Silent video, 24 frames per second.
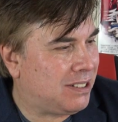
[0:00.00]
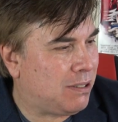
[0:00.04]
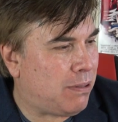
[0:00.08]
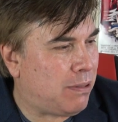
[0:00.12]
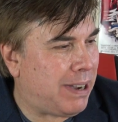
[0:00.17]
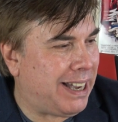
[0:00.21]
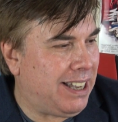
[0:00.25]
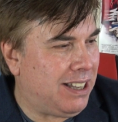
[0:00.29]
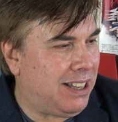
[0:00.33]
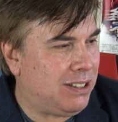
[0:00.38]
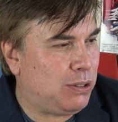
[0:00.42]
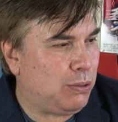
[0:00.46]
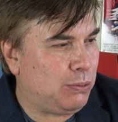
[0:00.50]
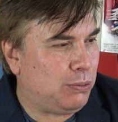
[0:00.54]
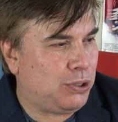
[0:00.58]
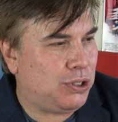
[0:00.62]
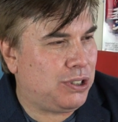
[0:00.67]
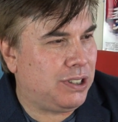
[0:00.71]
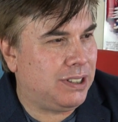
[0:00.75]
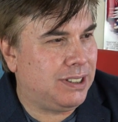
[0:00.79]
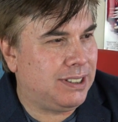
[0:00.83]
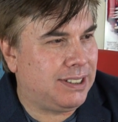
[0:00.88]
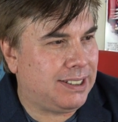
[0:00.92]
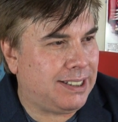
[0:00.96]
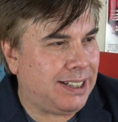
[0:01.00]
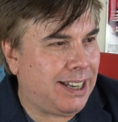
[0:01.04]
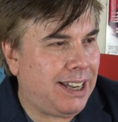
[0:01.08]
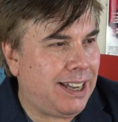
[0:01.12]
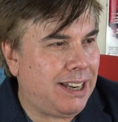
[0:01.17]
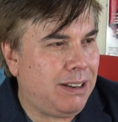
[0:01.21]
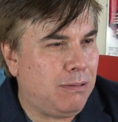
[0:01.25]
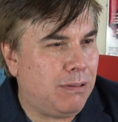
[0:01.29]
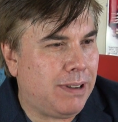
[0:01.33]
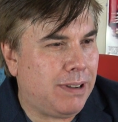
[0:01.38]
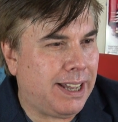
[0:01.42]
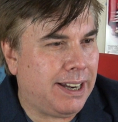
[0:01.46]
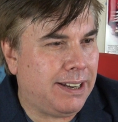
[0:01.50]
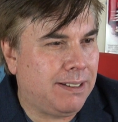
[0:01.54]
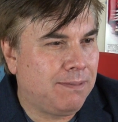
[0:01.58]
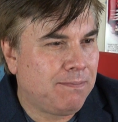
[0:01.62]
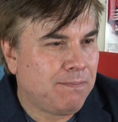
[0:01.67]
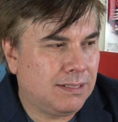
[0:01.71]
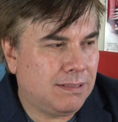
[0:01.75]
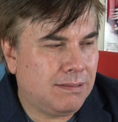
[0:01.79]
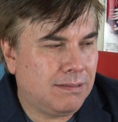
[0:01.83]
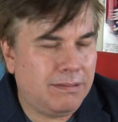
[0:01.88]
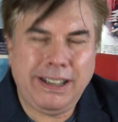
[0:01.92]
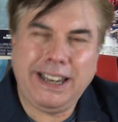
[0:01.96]
quite a touching scene when
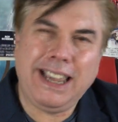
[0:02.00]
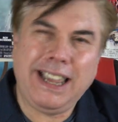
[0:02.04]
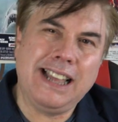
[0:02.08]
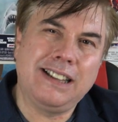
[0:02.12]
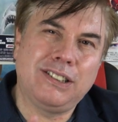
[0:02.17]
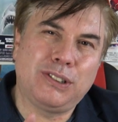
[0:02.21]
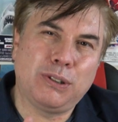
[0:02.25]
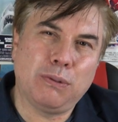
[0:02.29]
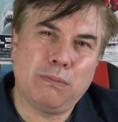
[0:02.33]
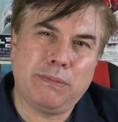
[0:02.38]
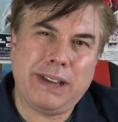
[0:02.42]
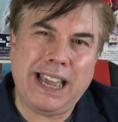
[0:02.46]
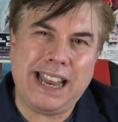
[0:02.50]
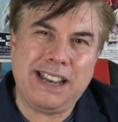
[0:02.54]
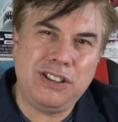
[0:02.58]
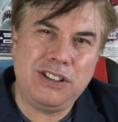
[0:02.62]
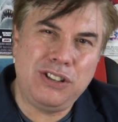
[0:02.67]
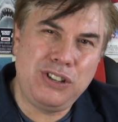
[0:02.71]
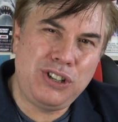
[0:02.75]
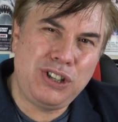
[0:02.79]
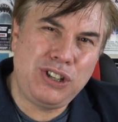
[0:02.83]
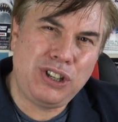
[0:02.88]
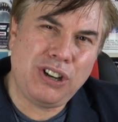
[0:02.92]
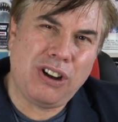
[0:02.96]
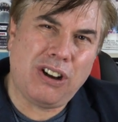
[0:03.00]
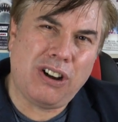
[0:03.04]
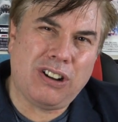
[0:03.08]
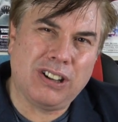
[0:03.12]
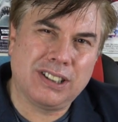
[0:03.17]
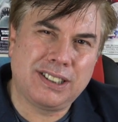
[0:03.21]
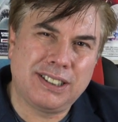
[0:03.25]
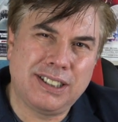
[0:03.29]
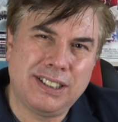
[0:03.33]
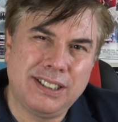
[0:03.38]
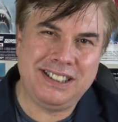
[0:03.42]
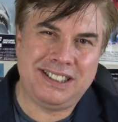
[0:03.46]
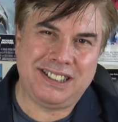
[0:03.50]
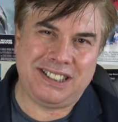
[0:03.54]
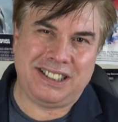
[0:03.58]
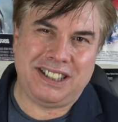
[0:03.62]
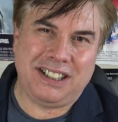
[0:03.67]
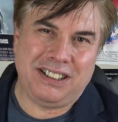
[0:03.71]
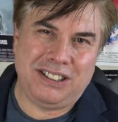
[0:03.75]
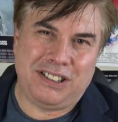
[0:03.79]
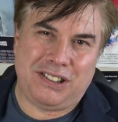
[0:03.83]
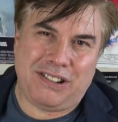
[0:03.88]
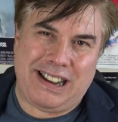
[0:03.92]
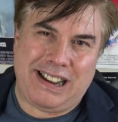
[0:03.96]
he ends up getting shot. He's
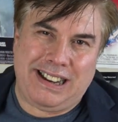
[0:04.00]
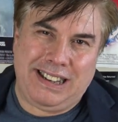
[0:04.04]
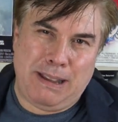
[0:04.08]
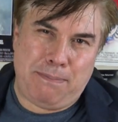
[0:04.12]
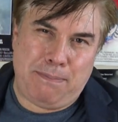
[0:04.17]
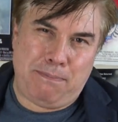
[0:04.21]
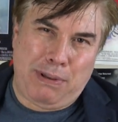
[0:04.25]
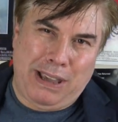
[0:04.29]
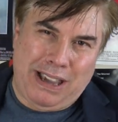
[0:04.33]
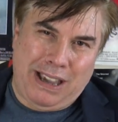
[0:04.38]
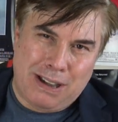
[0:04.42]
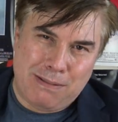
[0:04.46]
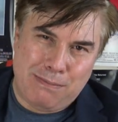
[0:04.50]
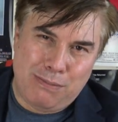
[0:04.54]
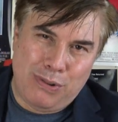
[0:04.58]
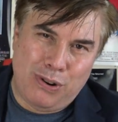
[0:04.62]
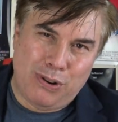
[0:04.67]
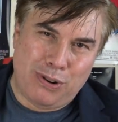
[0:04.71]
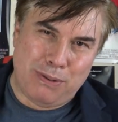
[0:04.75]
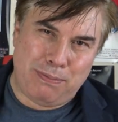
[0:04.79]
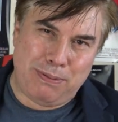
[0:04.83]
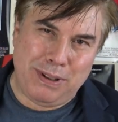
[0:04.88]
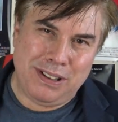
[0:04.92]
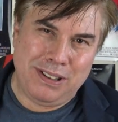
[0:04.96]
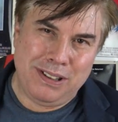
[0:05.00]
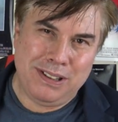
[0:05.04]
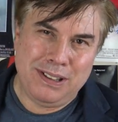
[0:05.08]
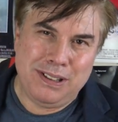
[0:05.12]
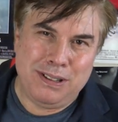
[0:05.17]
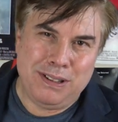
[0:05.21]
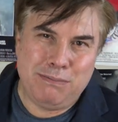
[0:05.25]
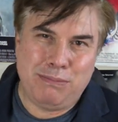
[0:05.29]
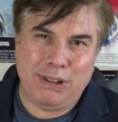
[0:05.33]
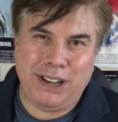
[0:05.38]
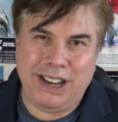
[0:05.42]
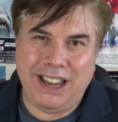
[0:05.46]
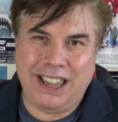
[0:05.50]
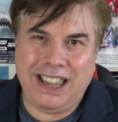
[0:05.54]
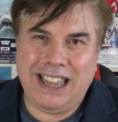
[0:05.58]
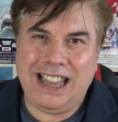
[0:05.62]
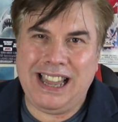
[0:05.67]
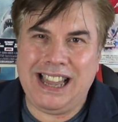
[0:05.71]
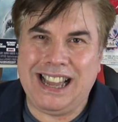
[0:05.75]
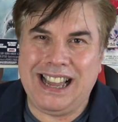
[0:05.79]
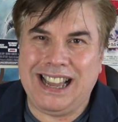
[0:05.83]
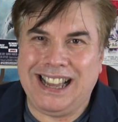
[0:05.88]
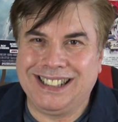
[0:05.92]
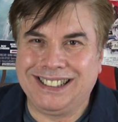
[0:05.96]
still trying to pick him up, but he
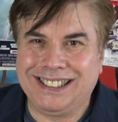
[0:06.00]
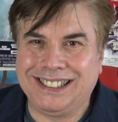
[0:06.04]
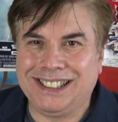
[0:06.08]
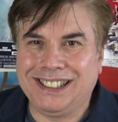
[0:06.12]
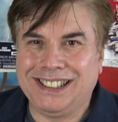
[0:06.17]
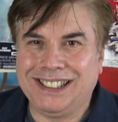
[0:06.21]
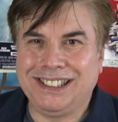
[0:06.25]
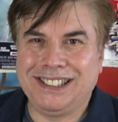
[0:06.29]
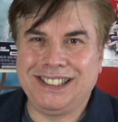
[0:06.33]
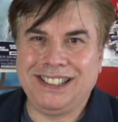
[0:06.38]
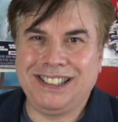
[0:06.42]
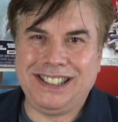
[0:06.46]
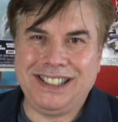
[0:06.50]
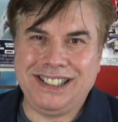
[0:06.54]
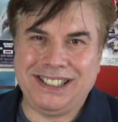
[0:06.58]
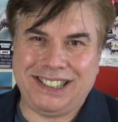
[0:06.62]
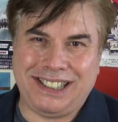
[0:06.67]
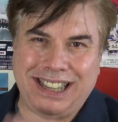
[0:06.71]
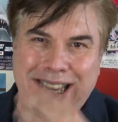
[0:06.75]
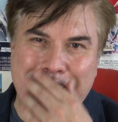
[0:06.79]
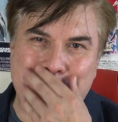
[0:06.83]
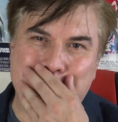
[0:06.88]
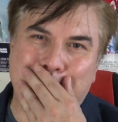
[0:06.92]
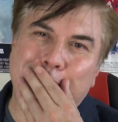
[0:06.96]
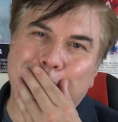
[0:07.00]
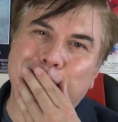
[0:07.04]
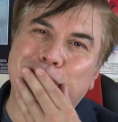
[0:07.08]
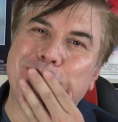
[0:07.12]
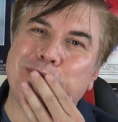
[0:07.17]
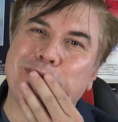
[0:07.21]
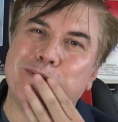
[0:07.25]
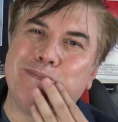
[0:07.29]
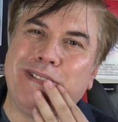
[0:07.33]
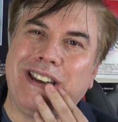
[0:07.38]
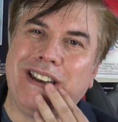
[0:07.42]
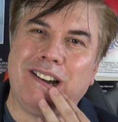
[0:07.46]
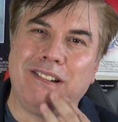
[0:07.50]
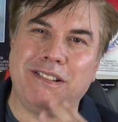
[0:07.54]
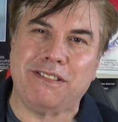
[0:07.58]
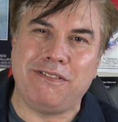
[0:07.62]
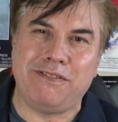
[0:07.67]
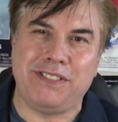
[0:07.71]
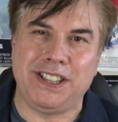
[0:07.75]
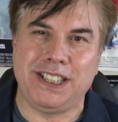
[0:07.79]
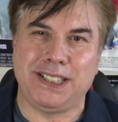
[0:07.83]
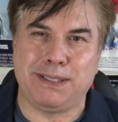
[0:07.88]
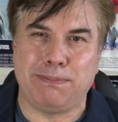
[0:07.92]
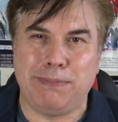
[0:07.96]
can't. You see blood coming out
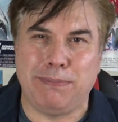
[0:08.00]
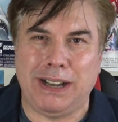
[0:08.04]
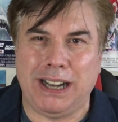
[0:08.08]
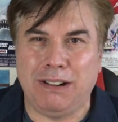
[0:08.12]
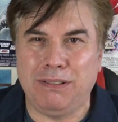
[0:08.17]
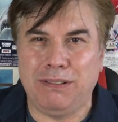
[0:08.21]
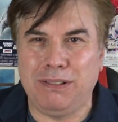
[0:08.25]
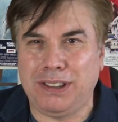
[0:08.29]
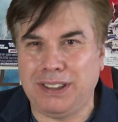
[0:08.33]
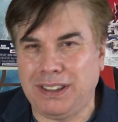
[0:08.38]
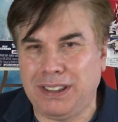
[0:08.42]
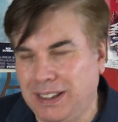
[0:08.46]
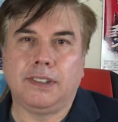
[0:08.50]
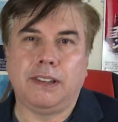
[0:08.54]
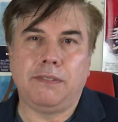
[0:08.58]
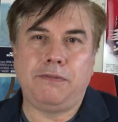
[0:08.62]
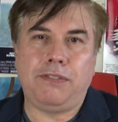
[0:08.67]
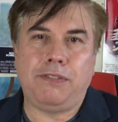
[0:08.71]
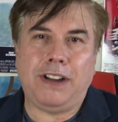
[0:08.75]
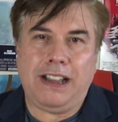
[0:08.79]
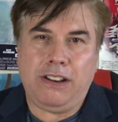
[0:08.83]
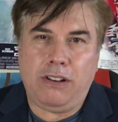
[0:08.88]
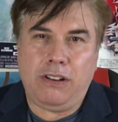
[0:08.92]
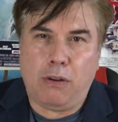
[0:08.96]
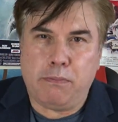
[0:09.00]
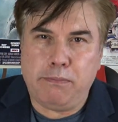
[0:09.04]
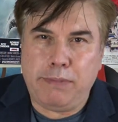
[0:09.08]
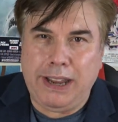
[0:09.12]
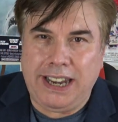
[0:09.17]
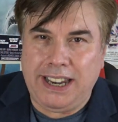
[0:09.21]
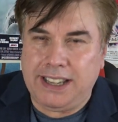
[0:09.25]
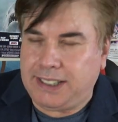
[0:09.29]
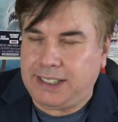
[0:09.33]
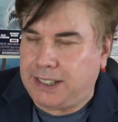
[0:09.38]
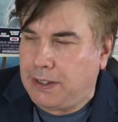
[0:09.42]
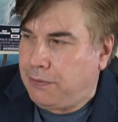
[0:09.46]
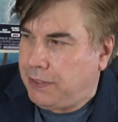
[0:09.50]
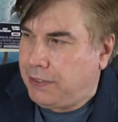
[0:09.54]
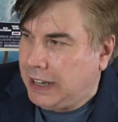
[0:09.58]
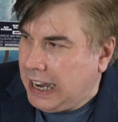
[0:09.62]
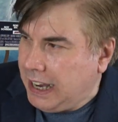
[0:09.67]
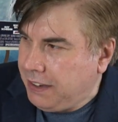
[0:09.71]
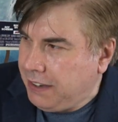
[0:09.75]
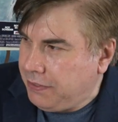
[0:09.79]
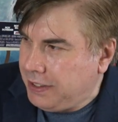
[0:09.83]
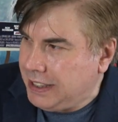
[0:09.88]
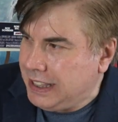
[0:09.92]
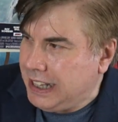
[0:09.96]
of his mouth. In fact, not many
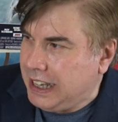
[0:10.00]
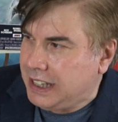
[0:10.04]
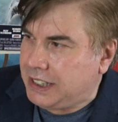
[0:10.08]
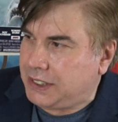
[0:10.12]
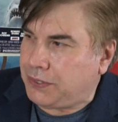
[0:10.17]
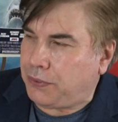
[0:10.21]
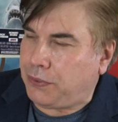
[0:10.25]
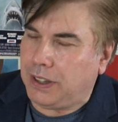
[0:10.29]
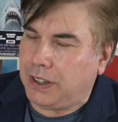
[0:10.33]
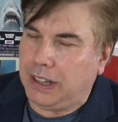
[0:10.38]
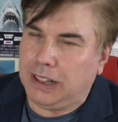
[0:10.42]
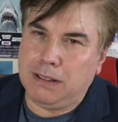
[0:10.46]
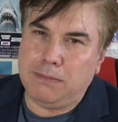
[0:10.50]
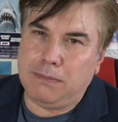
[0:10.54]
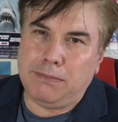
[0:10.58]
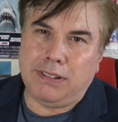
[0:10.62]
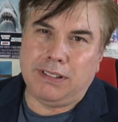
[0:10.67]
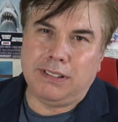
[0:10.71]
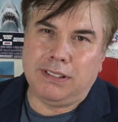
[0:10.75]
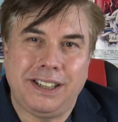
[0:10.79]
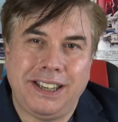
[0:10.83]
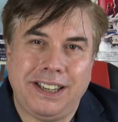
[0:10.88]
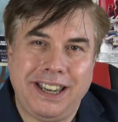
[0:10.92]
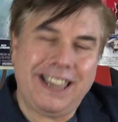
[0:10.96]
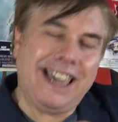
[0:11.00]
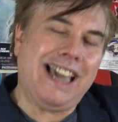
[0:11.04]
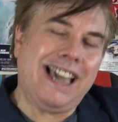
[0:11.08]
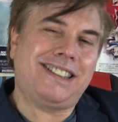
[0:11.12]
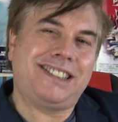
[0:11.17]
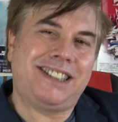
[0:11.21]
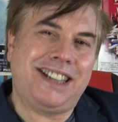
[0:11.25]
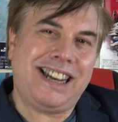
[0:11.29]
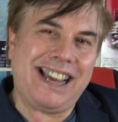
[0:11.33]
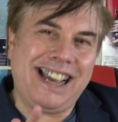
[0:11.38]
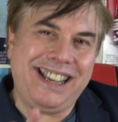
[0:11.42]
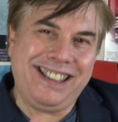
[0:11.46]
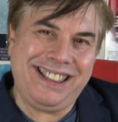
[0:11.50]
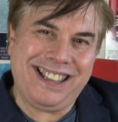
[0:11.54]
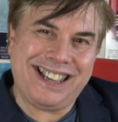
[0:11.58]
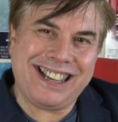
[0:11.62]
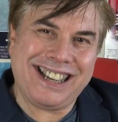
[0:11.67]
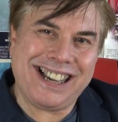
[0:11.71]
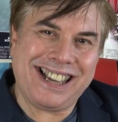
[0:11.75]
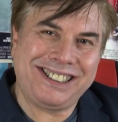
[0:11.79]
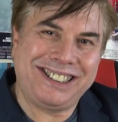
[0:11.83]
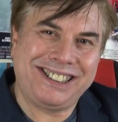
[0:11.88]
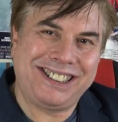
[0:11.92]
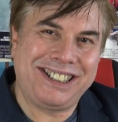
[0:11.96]
survive in this film. And you get to like the
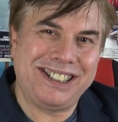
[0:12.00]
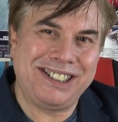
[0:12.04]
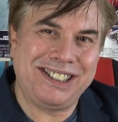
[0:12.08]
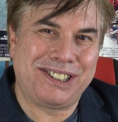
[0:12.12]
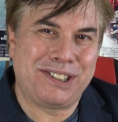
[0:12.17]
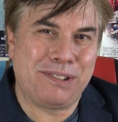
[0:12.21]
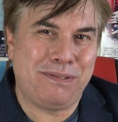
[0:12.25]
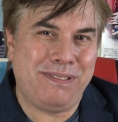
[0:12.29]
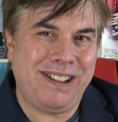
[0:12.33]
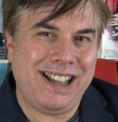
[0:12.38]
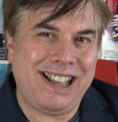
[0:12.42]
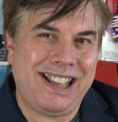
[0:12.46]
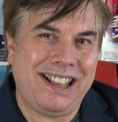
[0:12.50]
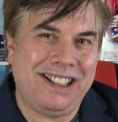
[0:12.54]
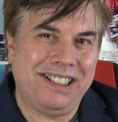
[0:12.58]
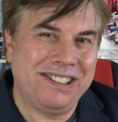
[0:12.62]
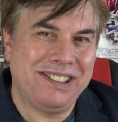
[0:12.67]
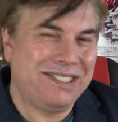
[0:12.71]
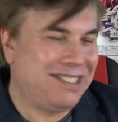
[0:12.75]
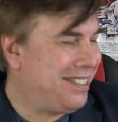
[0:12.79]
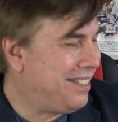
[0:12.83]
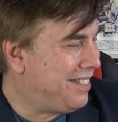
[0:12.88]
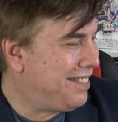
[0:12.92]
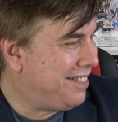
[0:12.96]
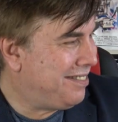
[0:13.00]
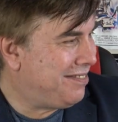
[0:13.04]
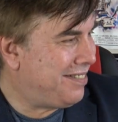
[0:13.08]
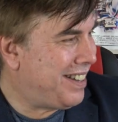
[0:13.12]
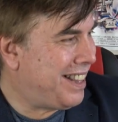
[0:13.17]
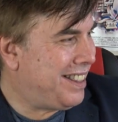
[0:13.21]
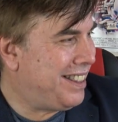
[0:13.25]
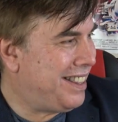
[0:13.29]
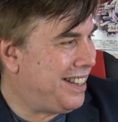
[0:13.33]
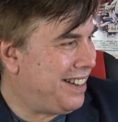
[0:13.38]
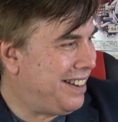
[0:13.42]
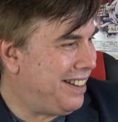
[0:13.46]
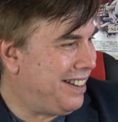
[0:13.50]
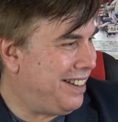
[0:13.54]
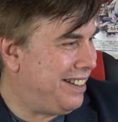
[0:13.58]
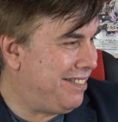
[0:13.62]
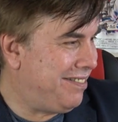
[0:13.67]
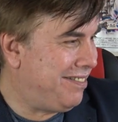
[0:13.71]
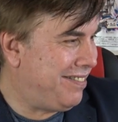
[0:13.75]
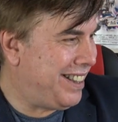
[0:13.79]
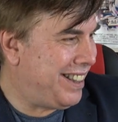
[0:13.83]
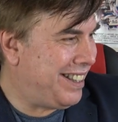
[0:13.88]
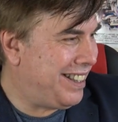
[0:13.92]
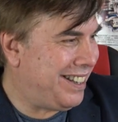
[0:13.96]
cast as well. When
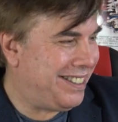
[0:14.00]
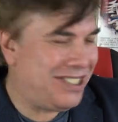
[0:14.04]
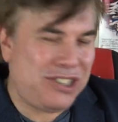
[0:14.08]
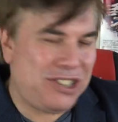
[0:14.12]
they're